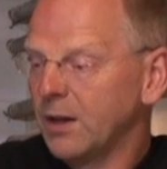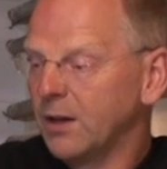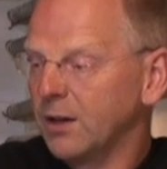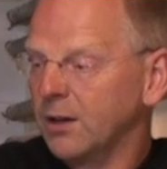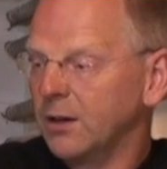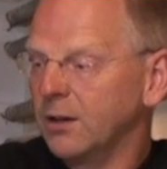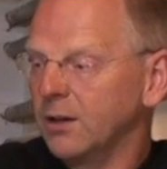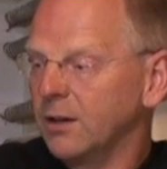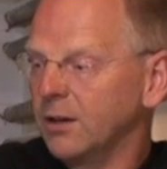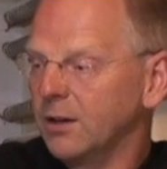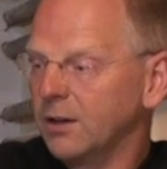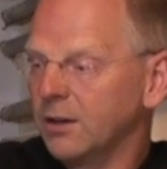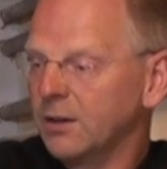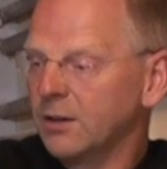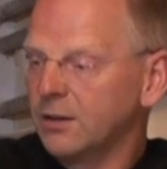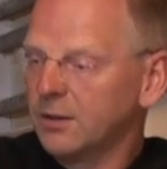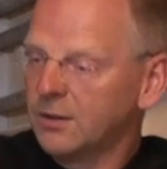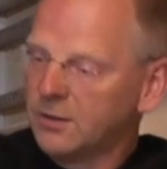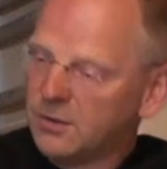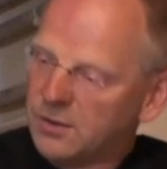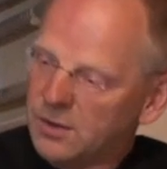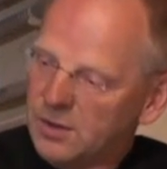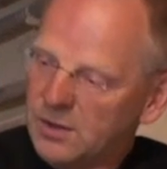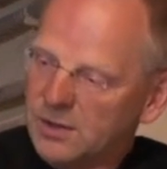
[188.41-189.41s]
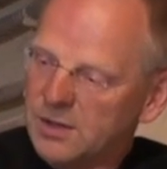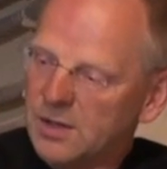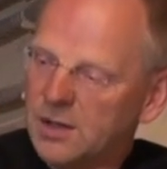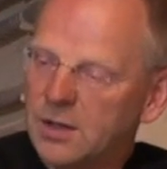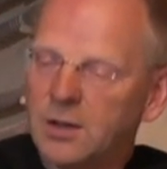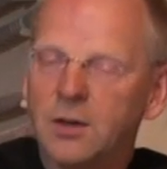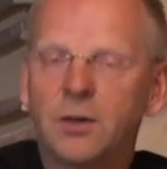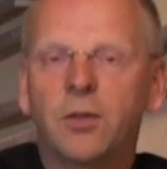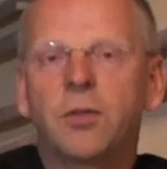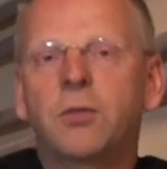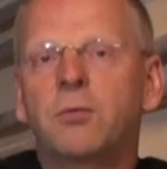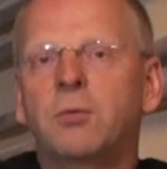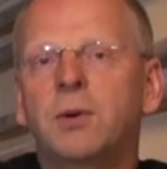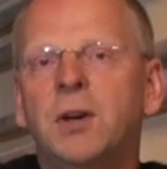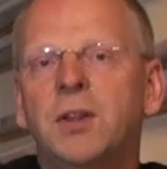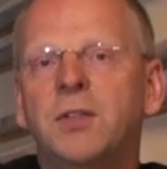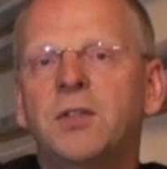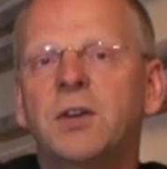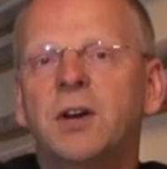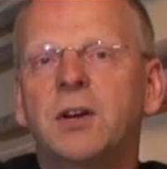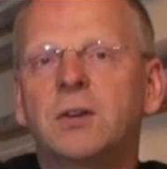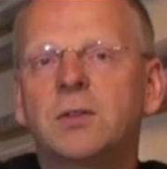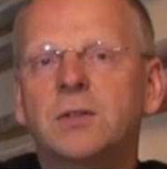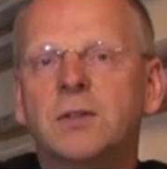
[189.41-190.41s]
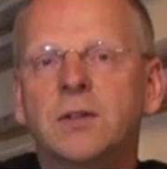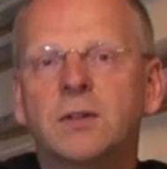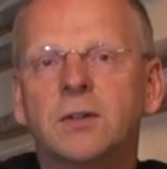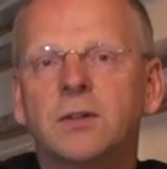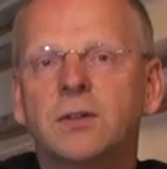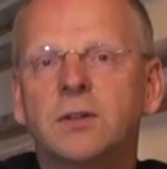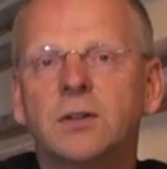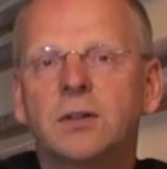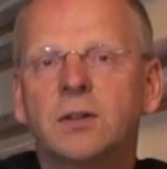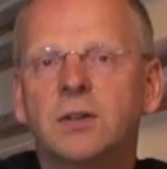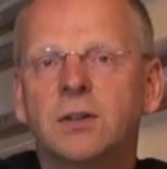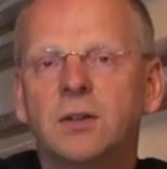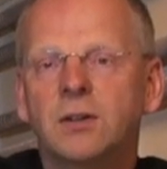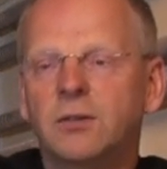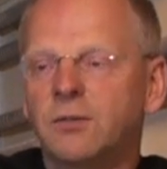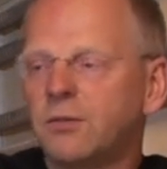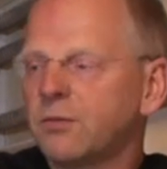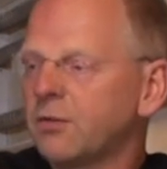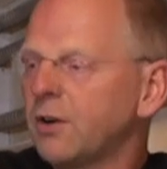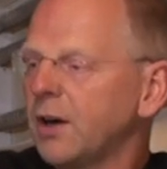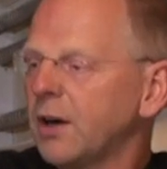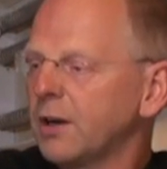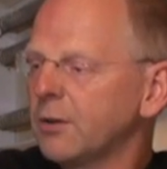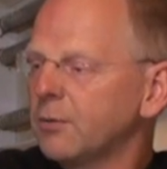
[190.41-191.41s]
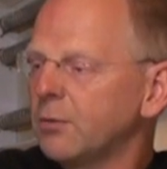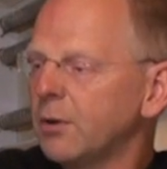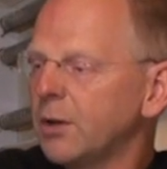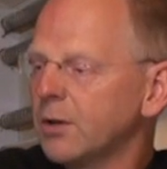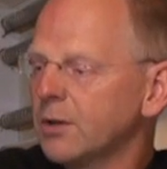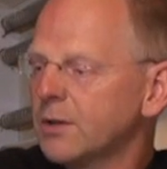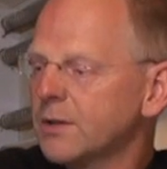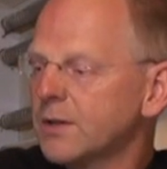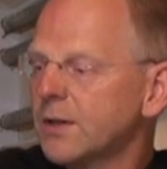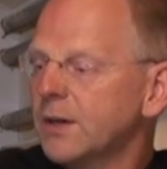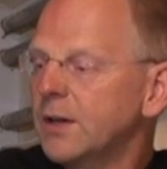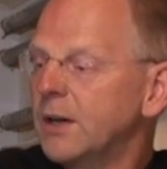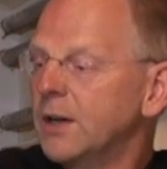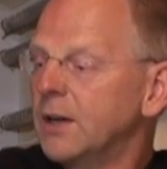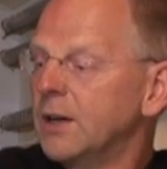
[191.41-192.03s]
uh, these are 3,000 uh, frag rocks,